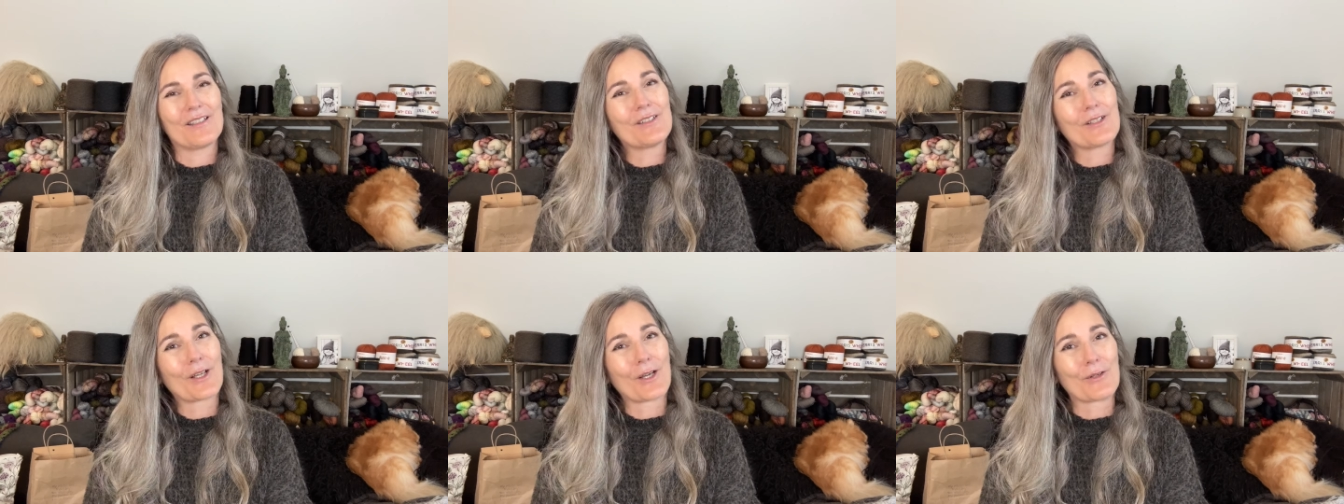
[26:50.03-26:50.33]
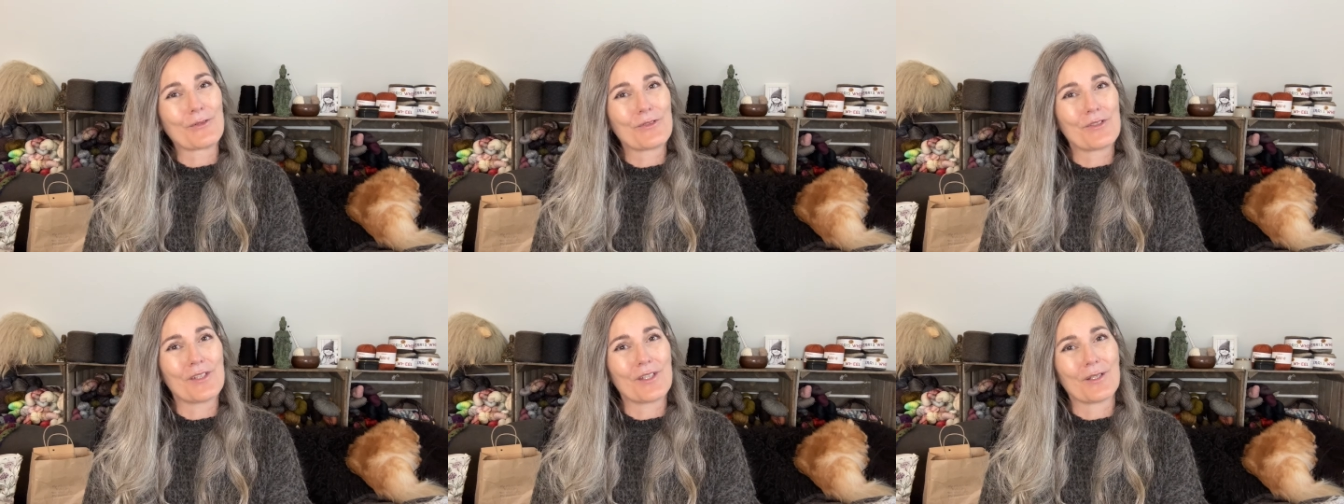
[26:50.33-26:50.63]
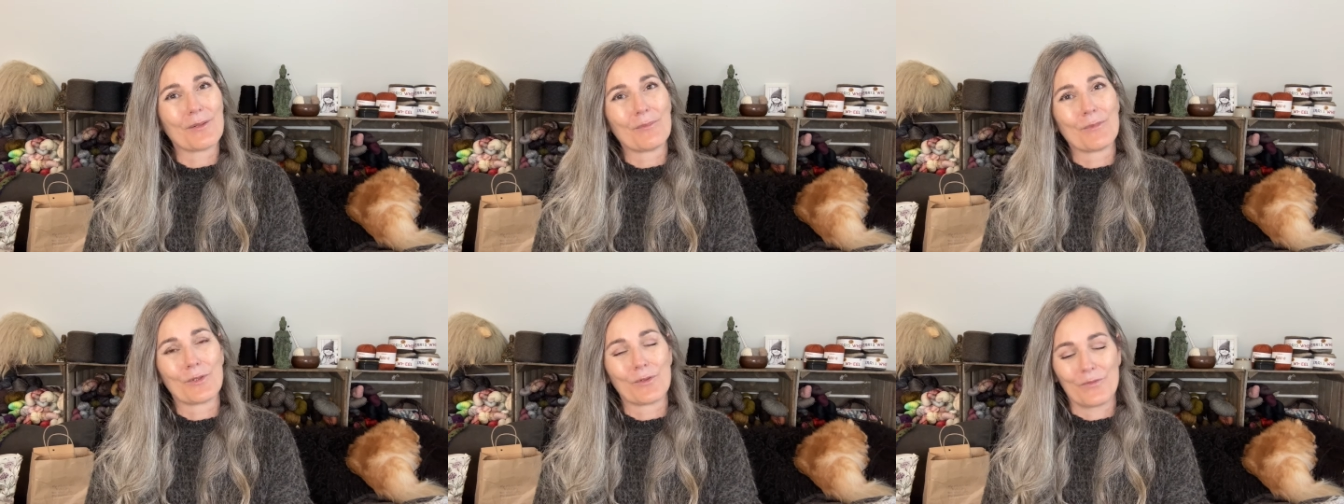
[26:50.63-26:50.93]
to go see
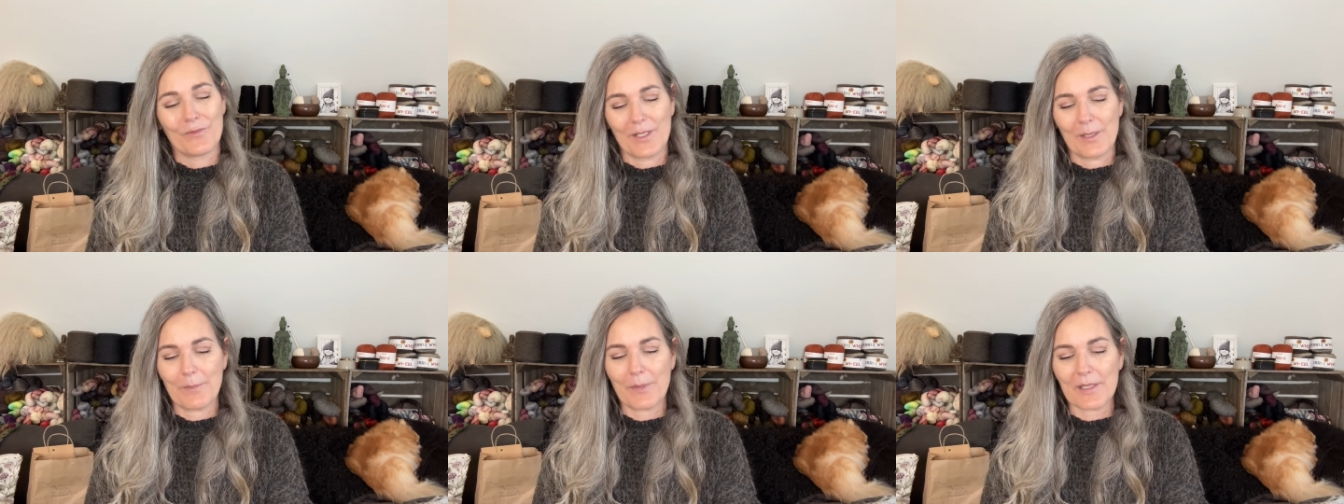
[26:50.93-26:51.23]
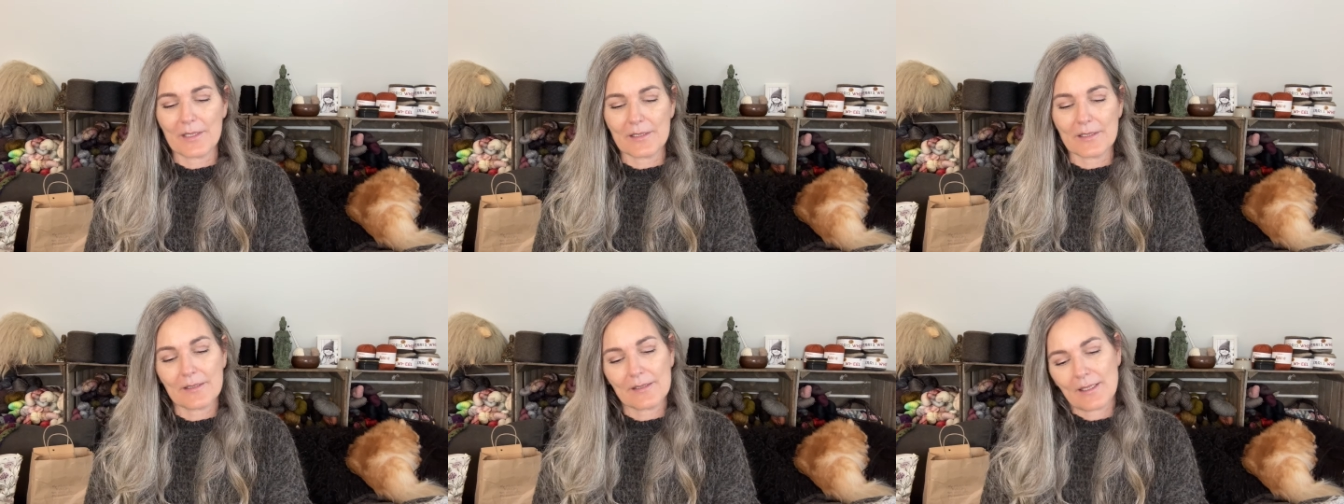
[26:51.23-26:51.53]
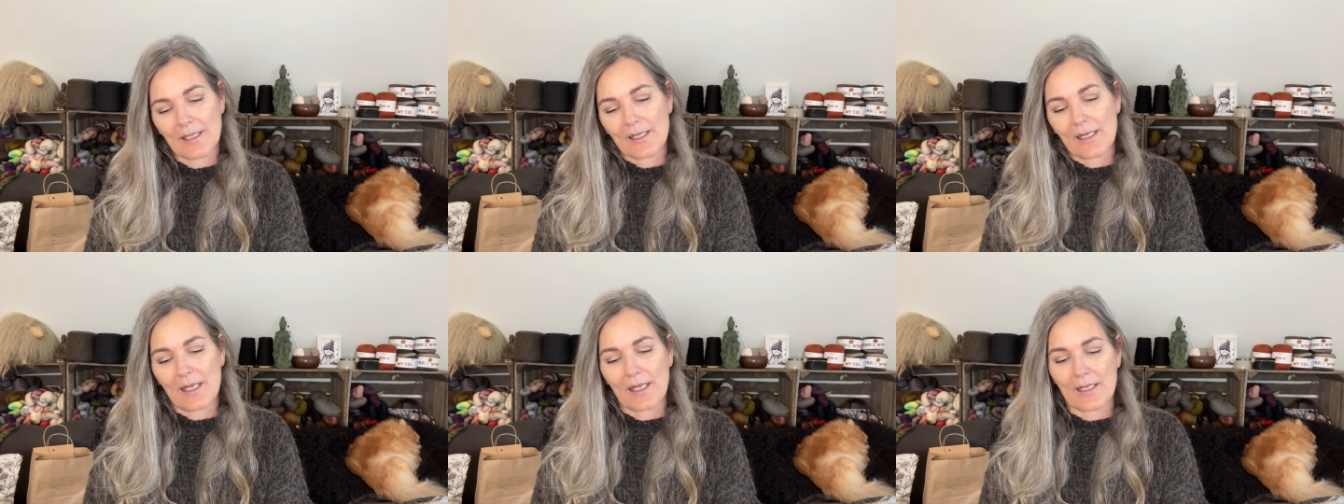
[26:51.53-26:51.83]
a movie, but
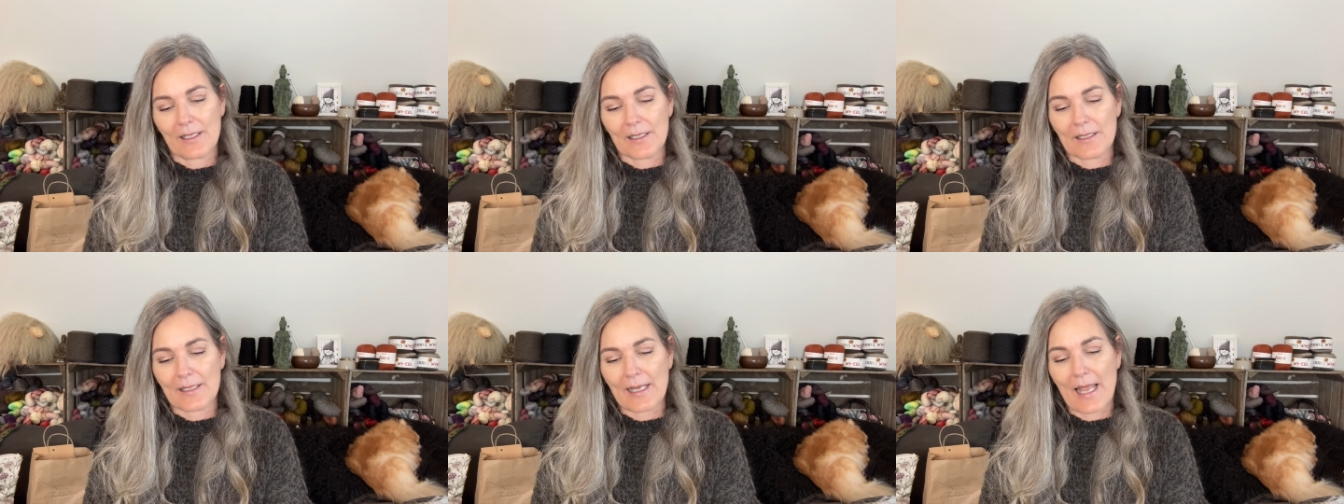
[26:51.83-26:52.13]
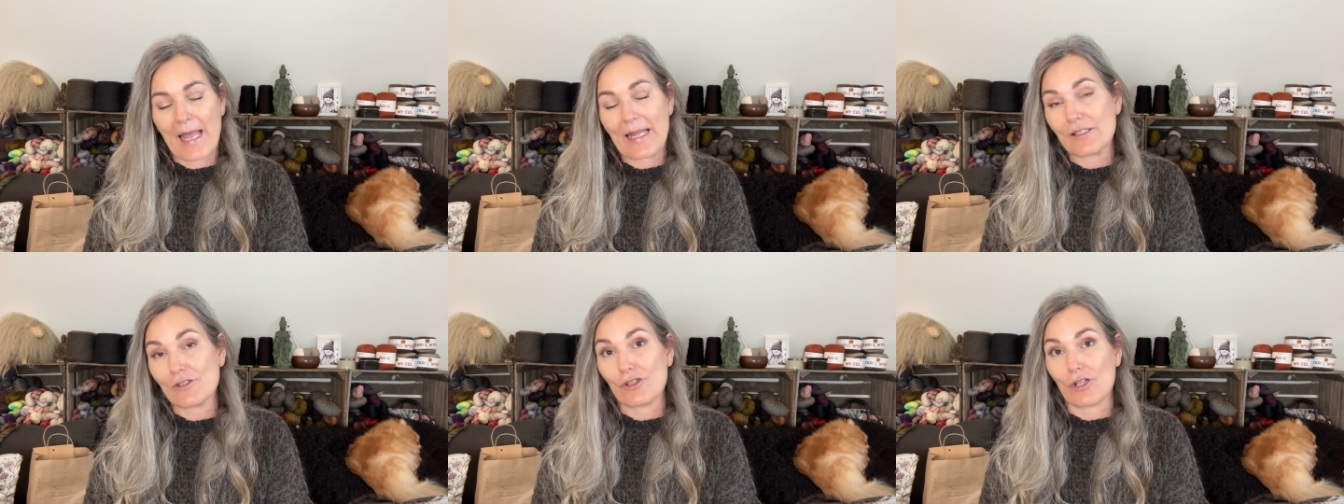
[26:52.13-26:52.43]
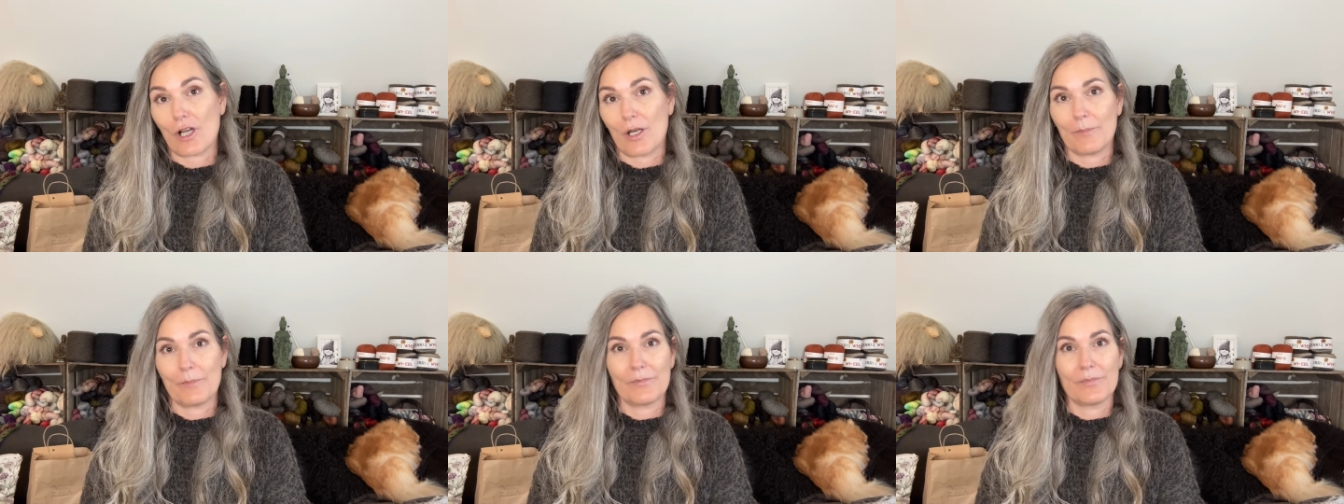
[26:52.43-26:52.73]
then I catch
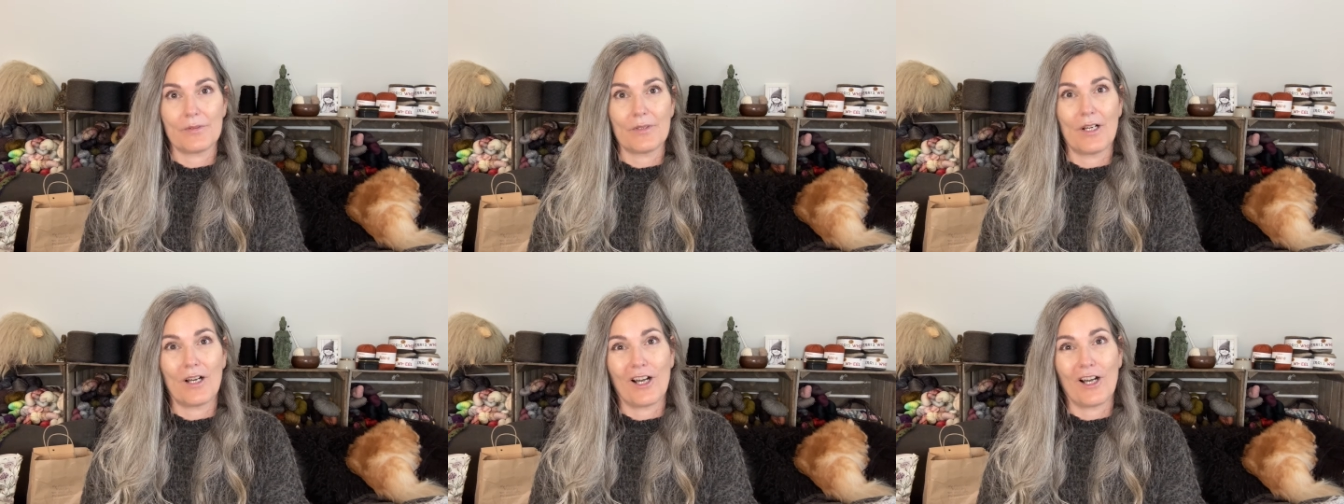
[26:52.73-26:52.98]
up